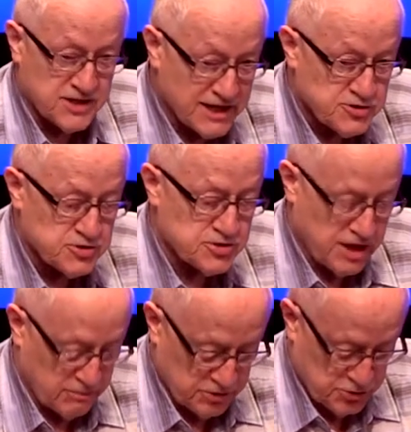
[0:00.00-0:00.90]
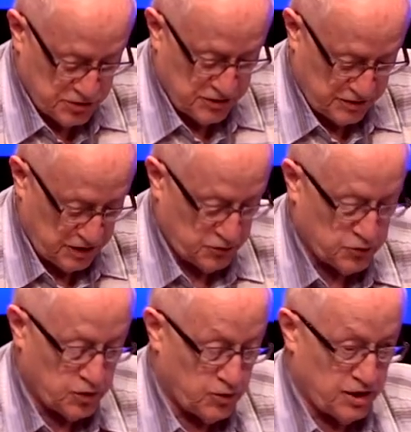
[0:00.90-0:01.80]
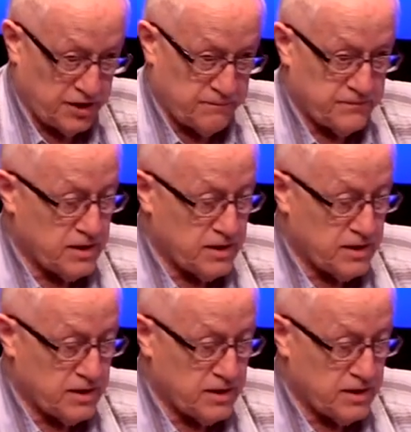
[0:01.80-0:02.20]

that's established, that then you go on